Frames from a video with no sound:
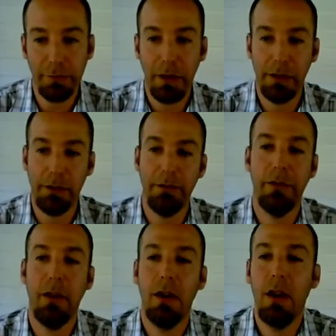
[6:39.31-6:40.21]

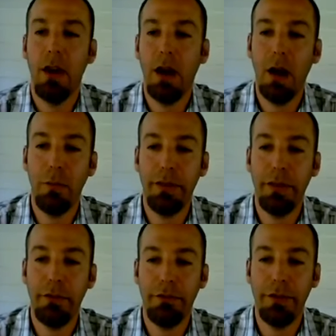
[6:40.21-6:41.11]
buttons
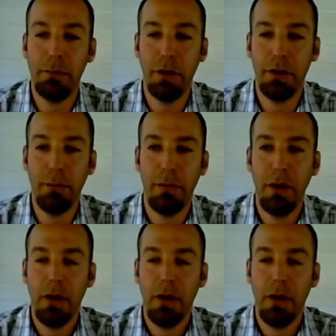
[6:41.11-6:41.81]
within FeedBurner.